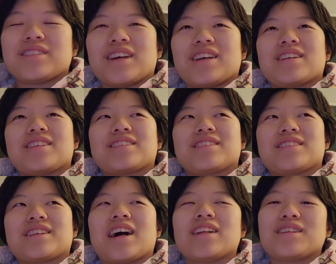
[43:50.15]
like
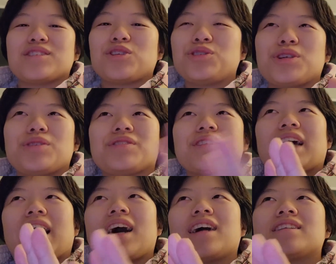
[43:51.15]
kind of too cheap for the
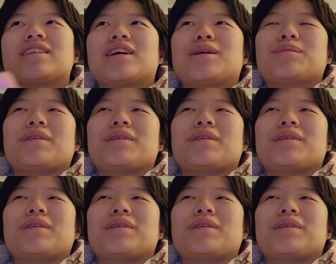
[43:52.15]
hats.